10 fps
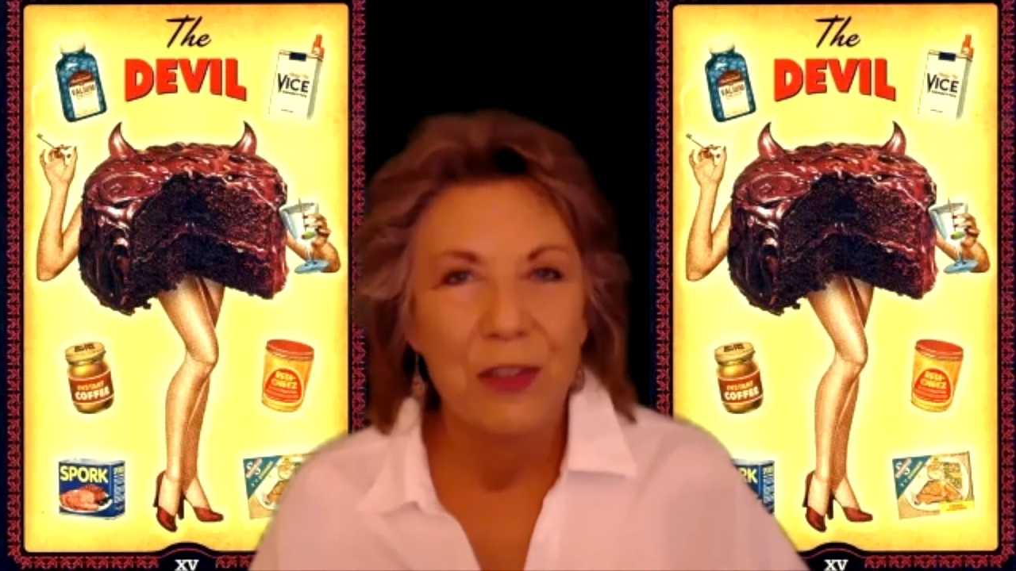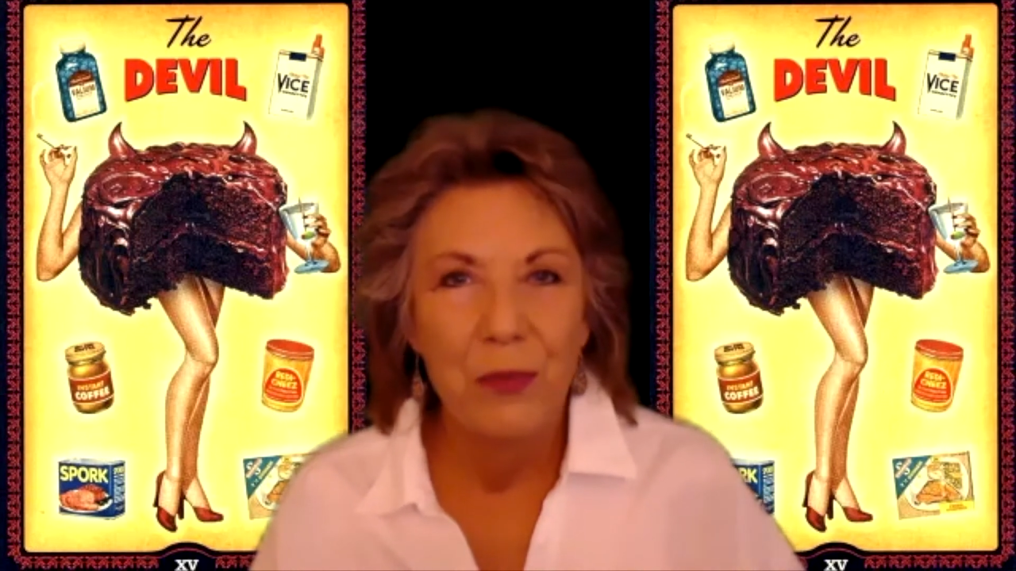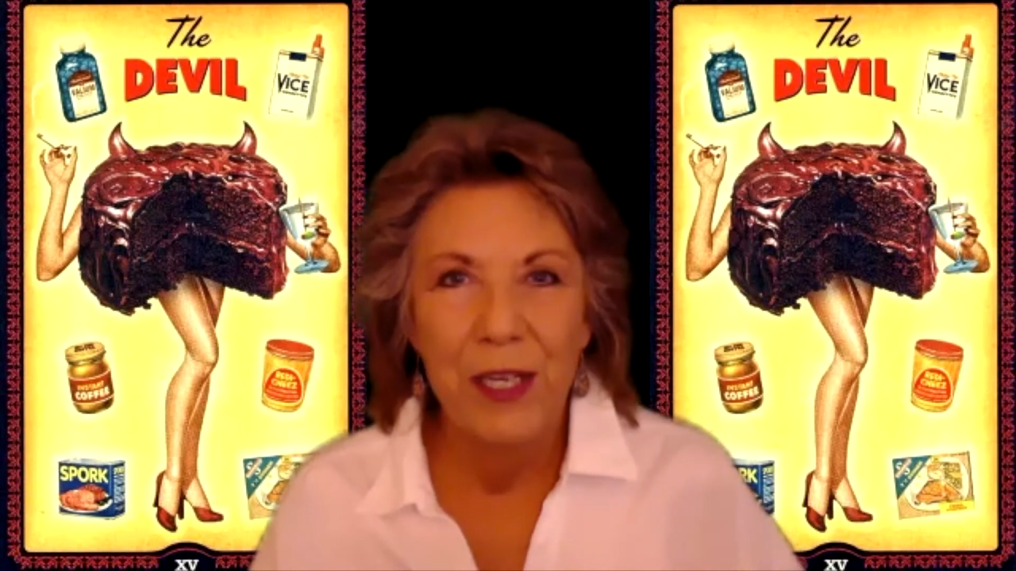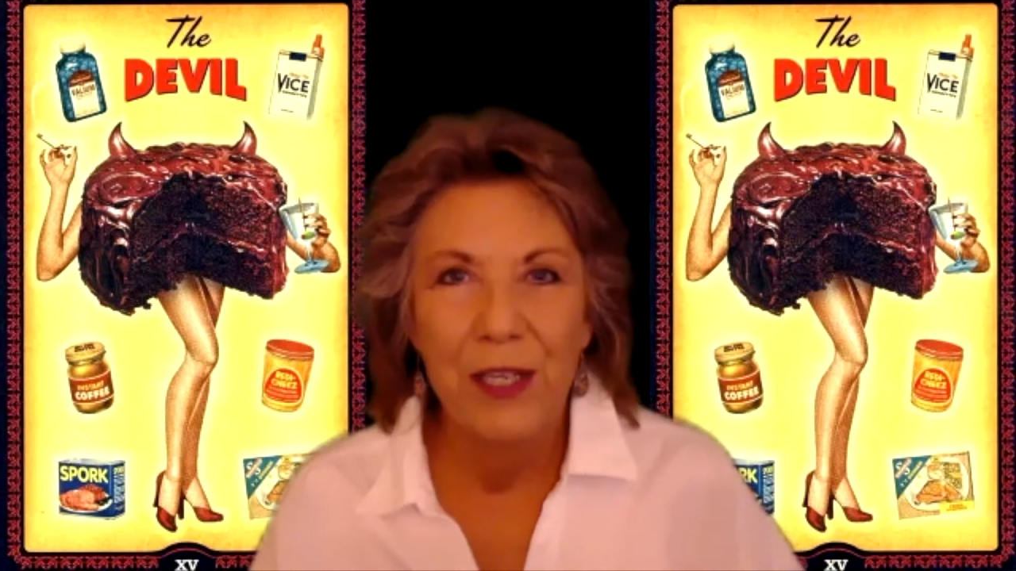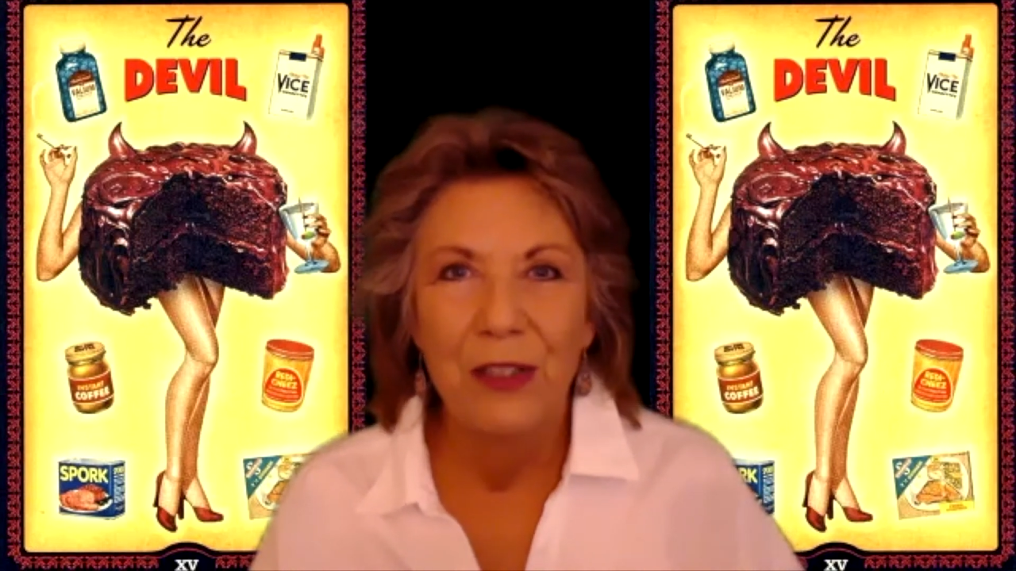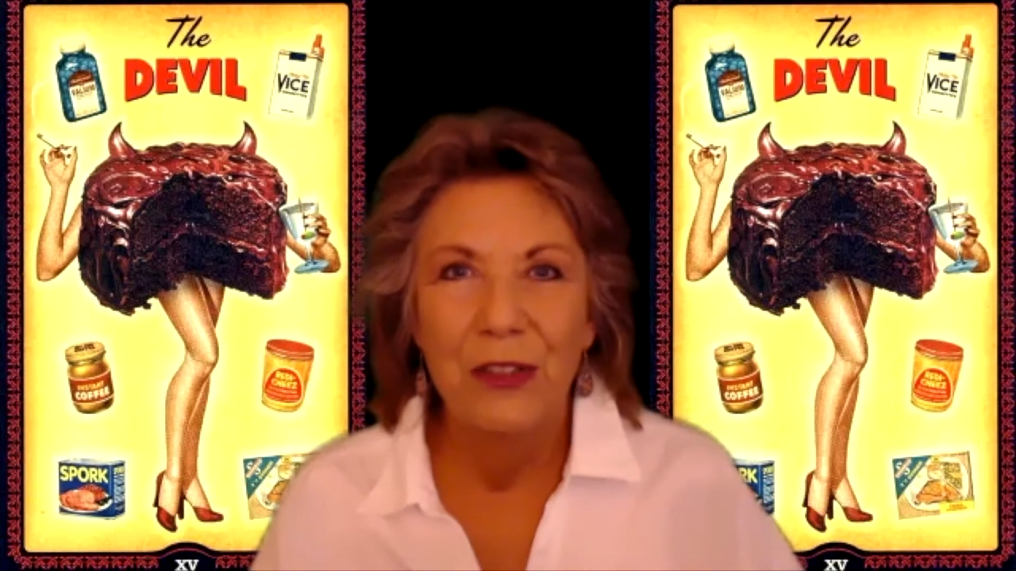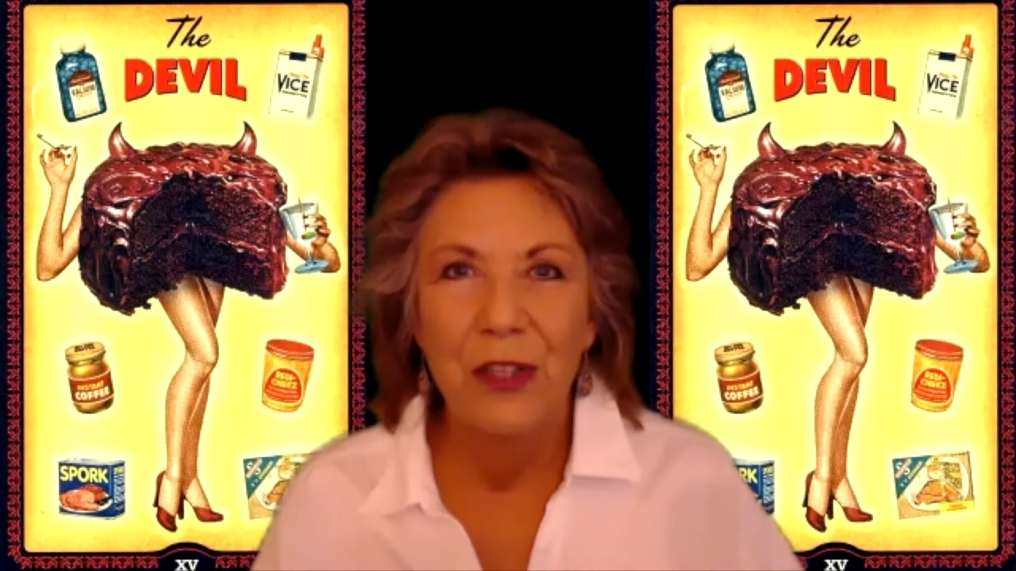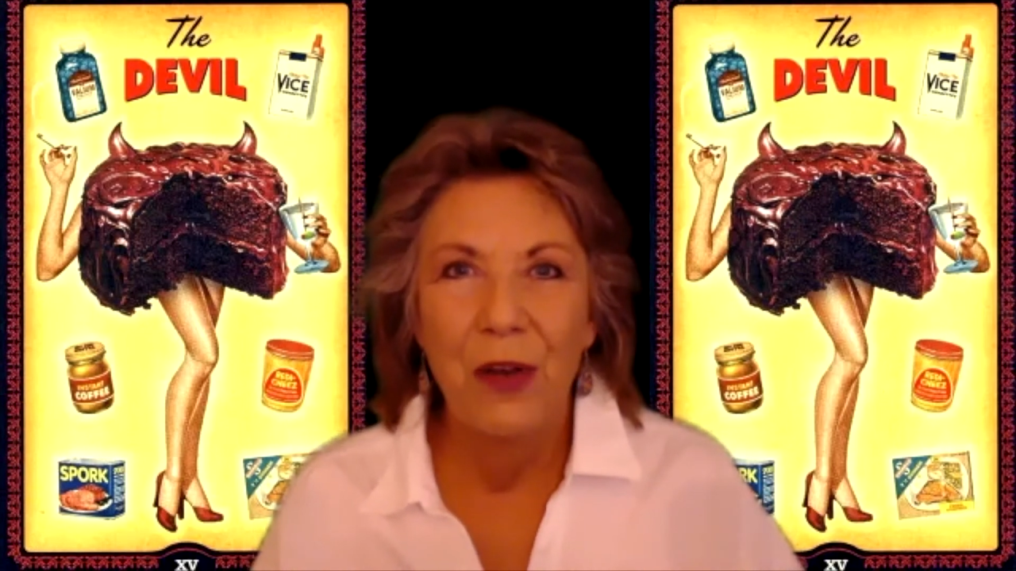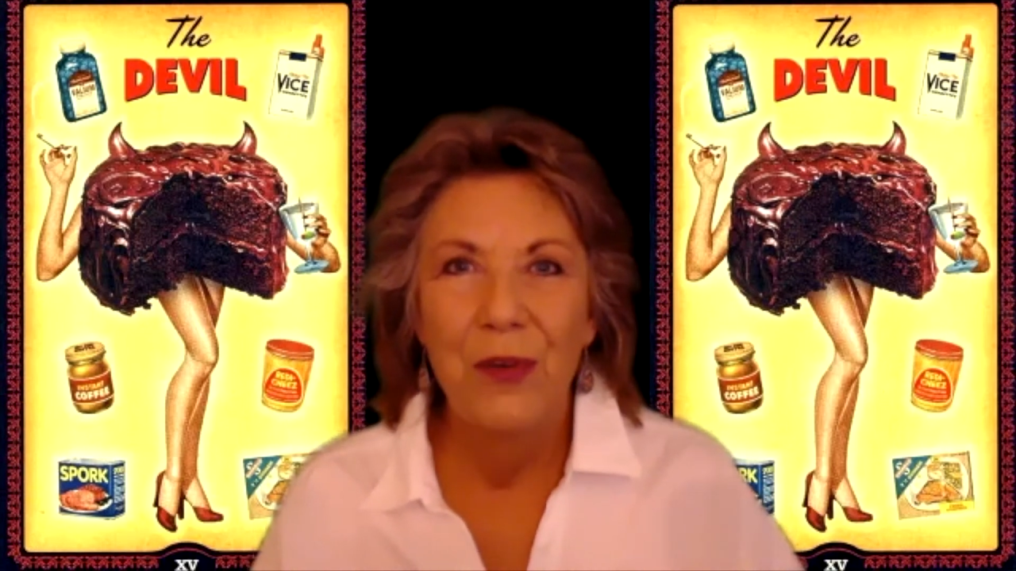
week or so,